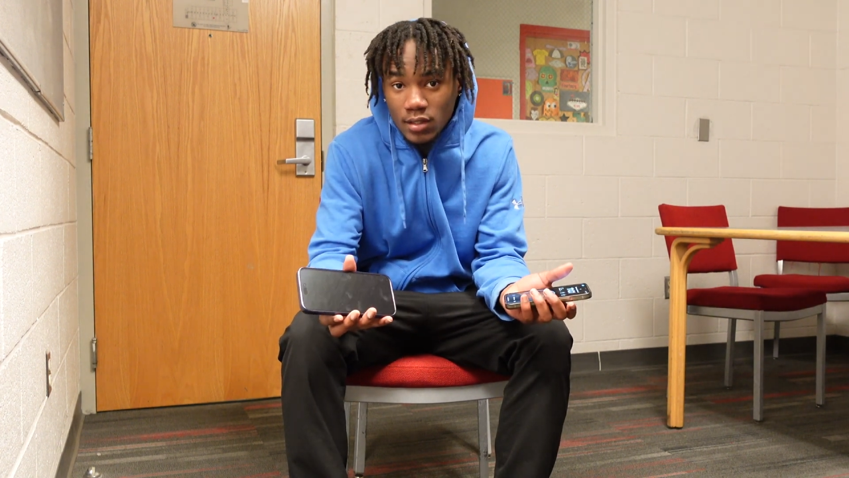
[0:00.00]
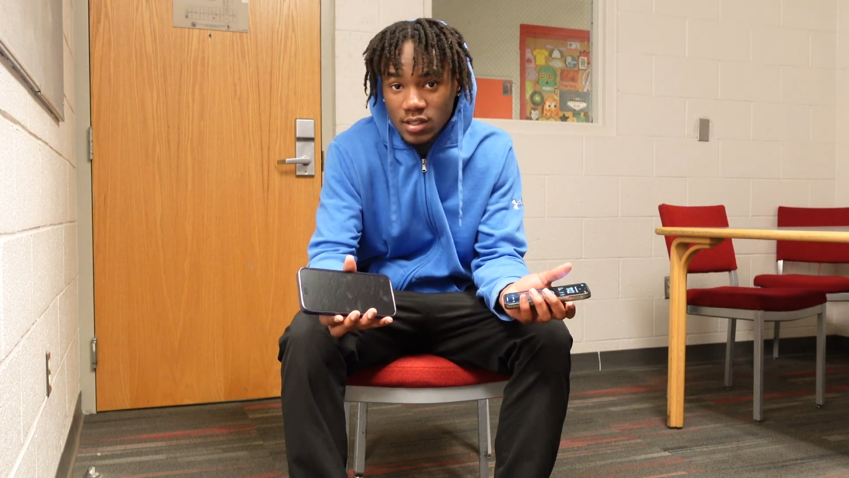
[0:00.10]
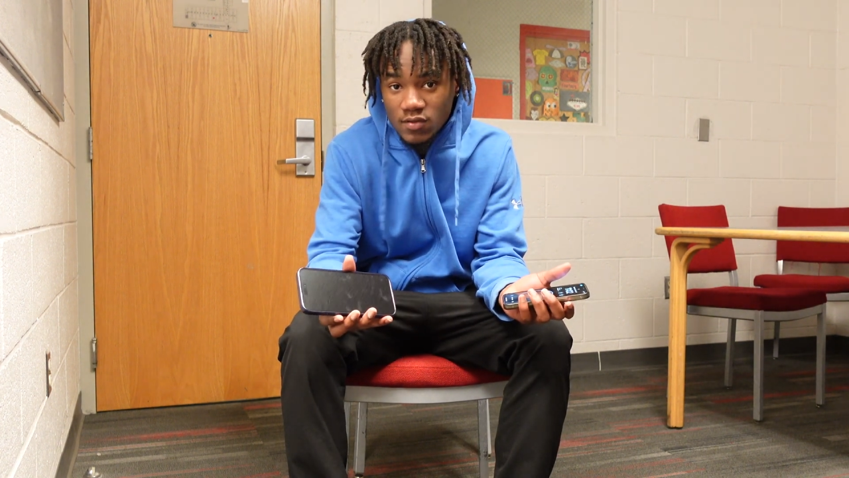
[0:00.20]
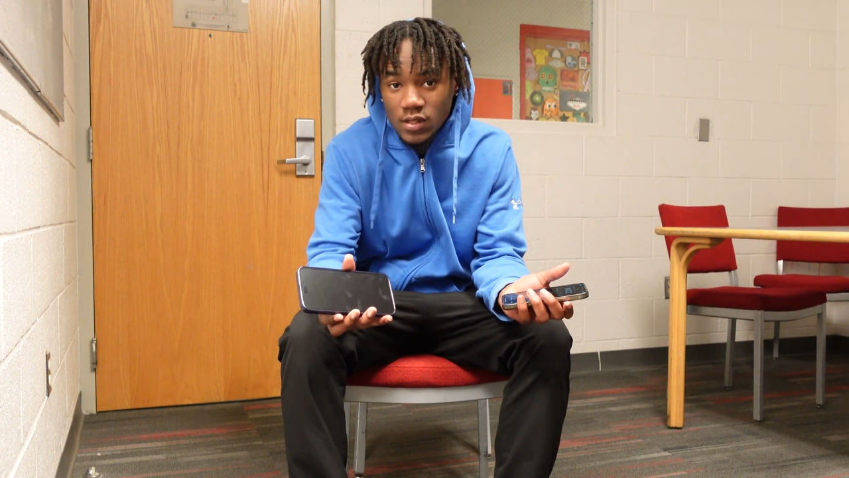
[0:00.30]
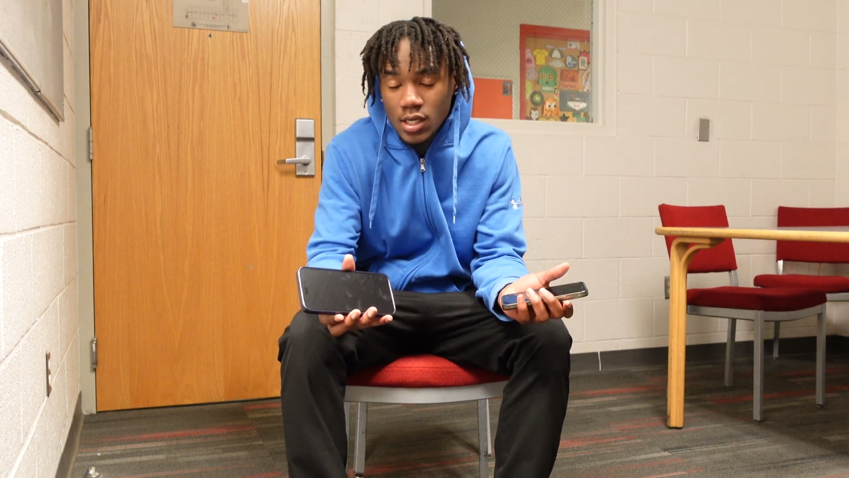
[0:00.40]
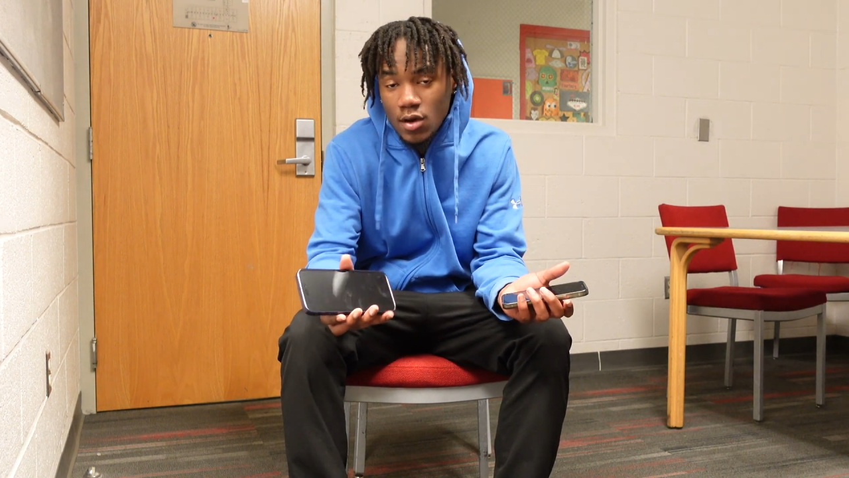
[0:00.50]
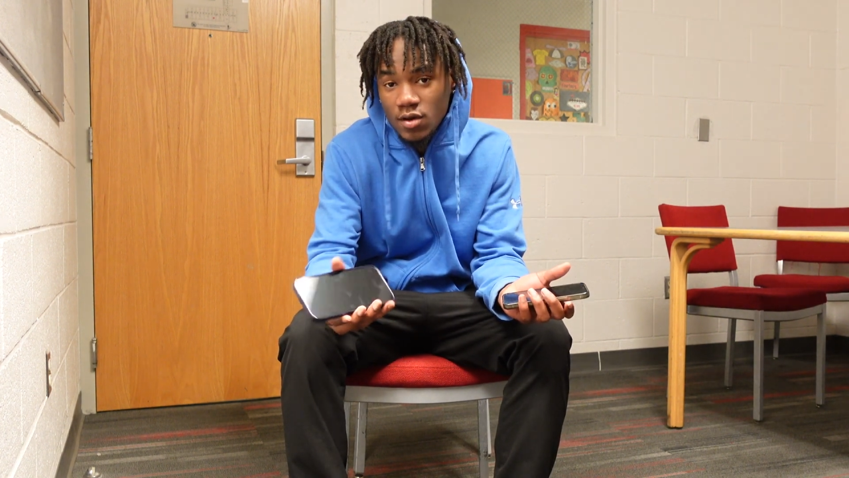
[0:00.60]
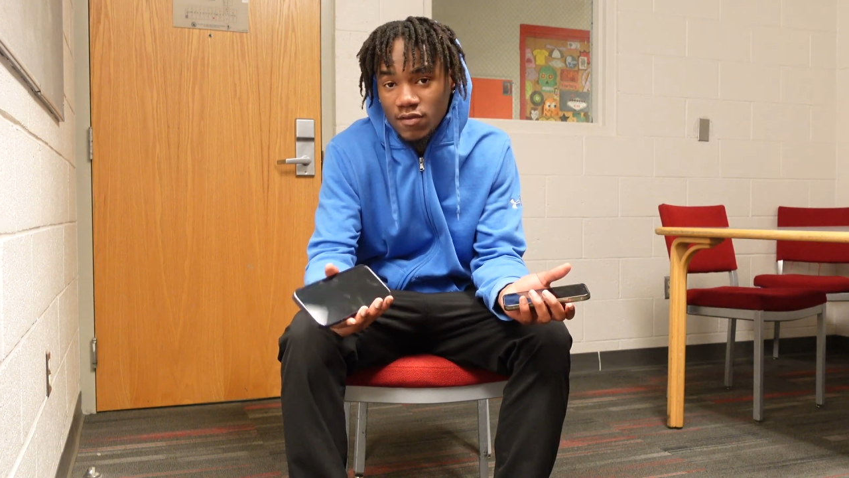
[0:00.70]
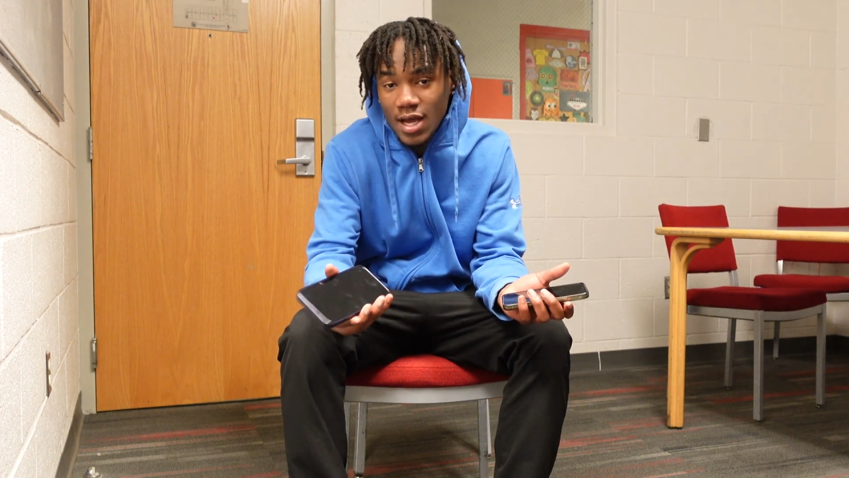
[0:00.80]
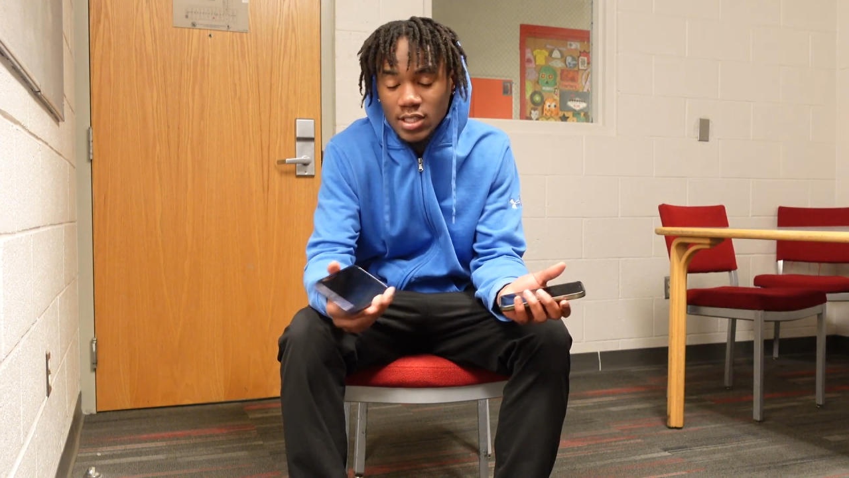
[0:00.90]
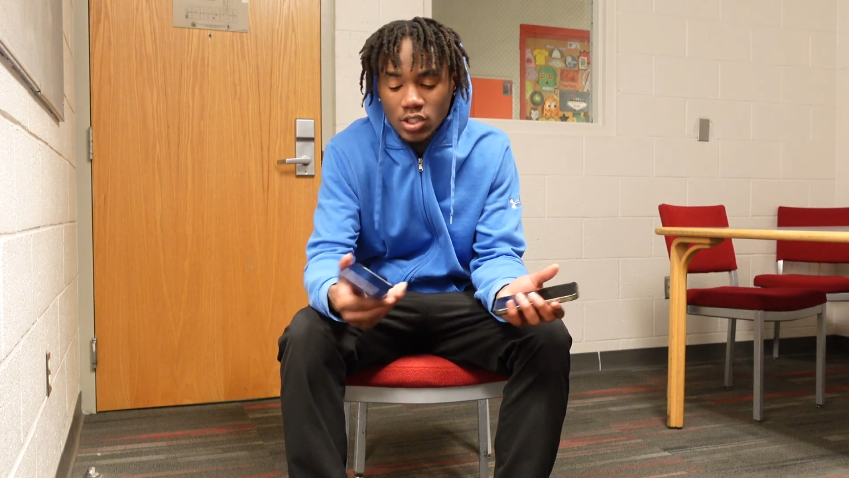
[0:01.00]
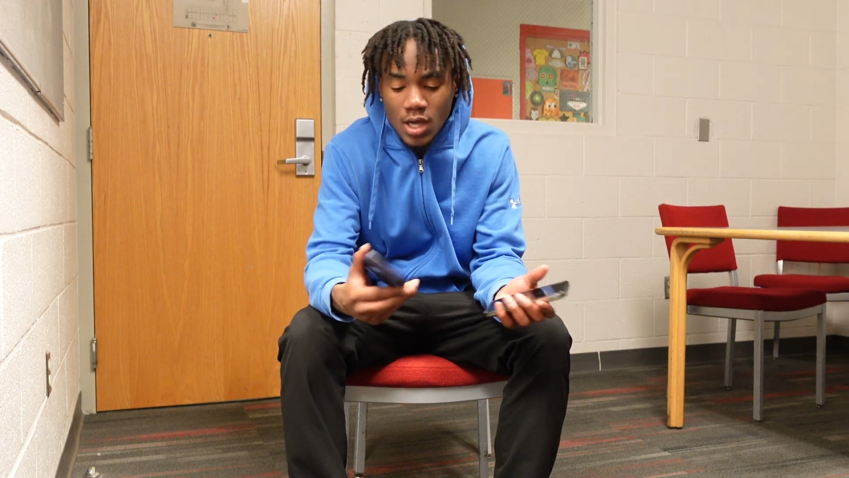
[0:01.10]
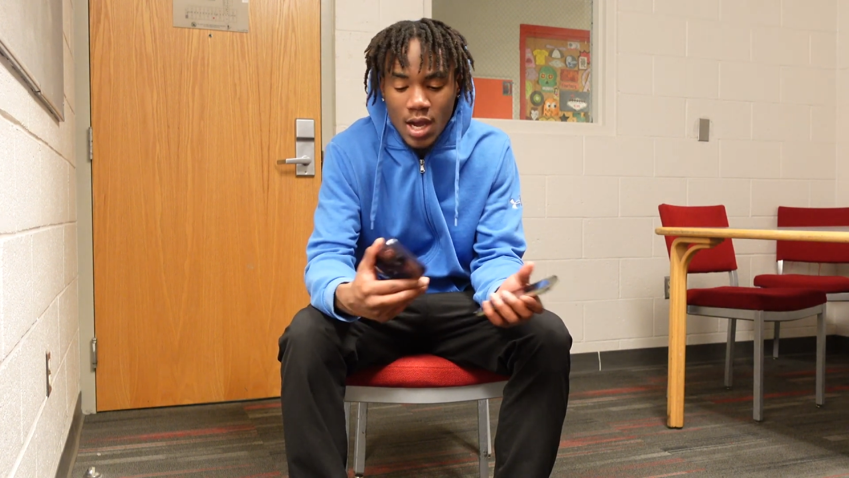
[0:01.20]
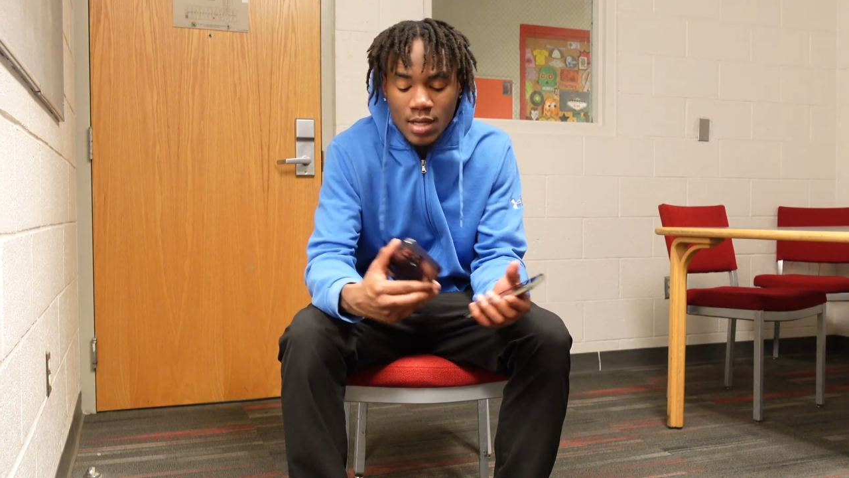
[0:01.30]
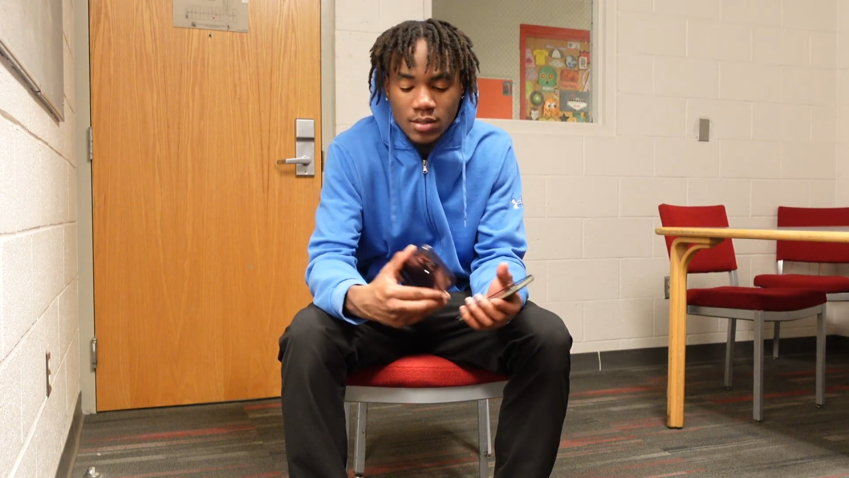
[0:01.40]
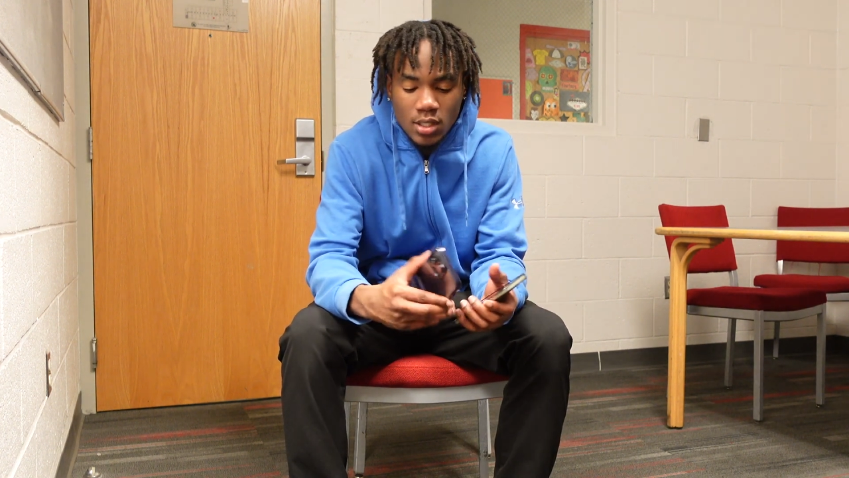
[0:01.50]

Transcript: of this video on the flash drive.